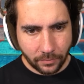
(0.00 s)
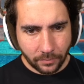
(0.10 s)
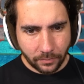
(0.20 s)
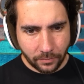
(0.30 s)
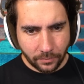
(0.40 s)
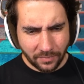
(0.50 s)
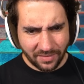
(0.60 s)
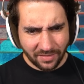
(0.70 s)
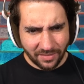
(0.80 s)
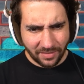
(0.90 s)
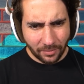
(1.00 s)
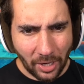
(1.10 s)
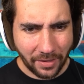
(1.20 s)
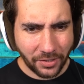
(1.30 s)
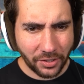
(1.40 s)
of the aluminum-free deodorant.
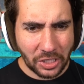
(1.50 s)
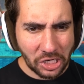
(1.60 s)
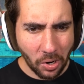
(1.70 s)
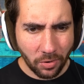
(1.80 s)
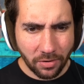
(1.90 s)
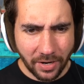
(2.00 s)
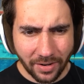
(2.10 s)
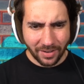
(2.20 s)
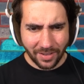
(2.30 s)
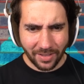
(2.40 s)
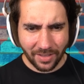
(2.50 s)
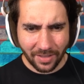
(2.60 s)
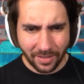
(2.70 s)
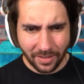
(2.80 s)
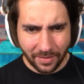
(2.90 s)
Wait, this is deodorant?
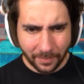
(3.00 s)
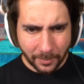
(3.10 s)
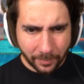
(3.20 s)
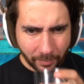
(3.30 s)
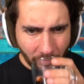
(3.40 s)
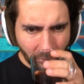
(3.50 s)
And for this video, I